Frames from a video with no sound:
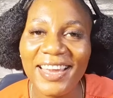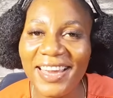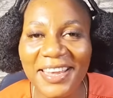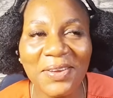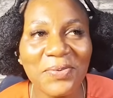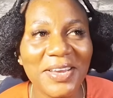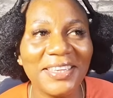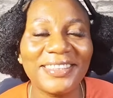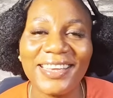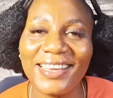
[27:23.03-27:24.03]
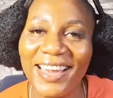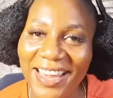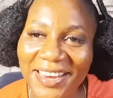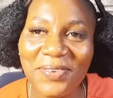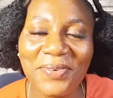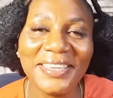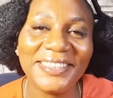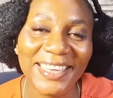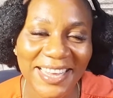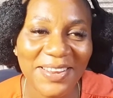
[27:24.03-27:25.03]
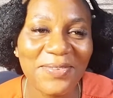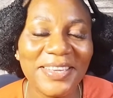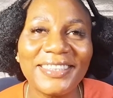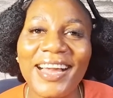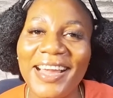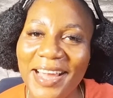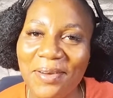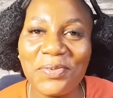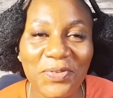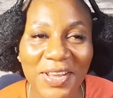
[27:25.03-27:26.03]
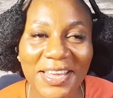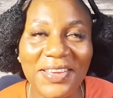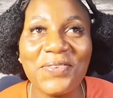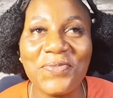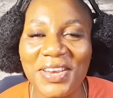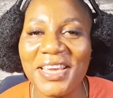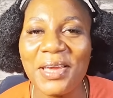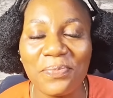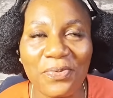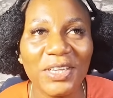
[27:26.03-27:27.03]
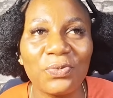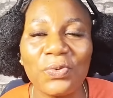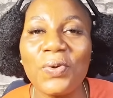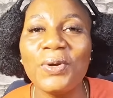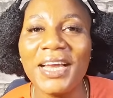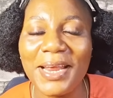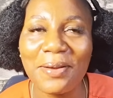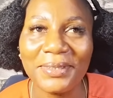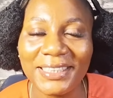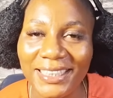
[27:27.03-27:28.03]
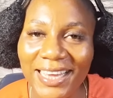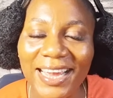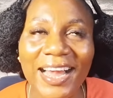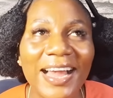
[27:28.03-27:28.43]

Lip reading: anyways, I am really impressed with what I am seeing.